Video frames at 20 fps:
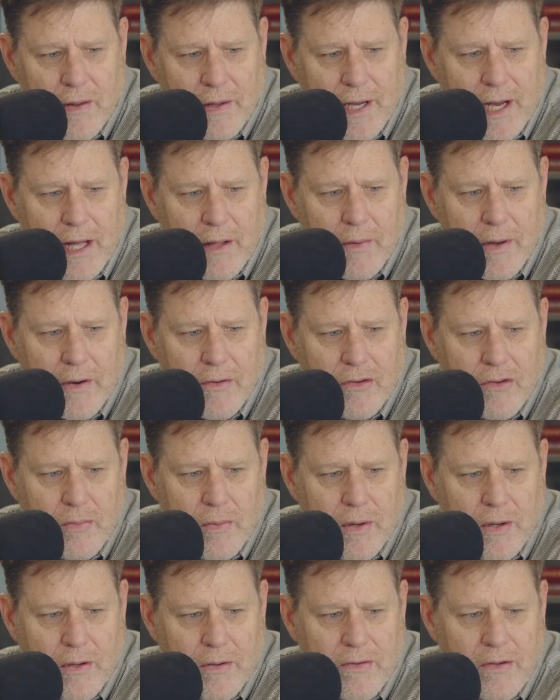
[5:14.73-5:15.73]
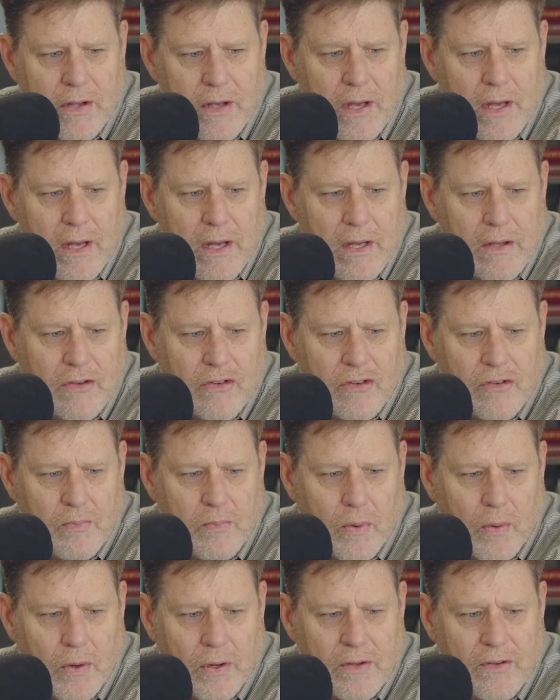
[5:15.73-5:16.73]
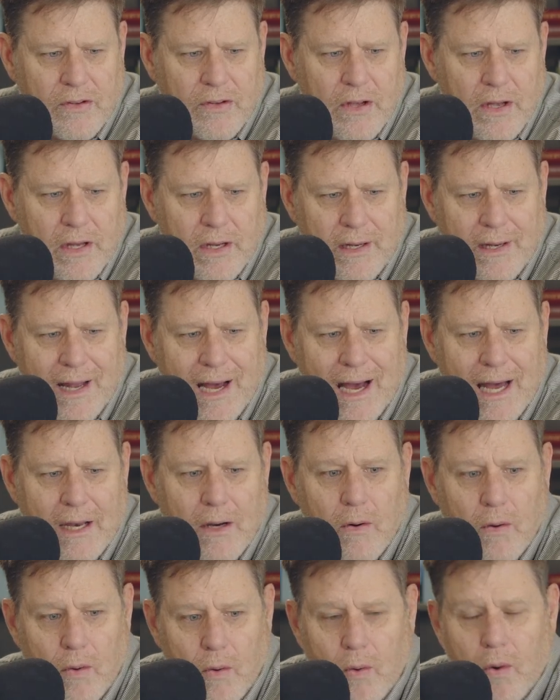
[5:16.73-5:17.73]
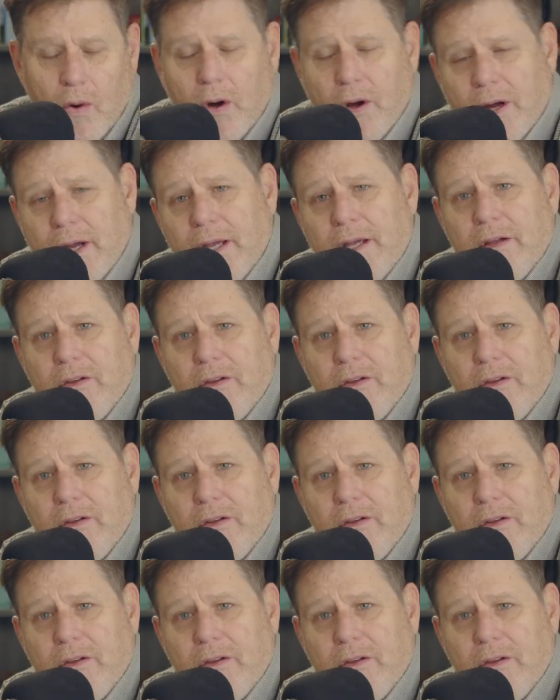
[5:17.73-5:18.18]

The Colorado Springs Sports.org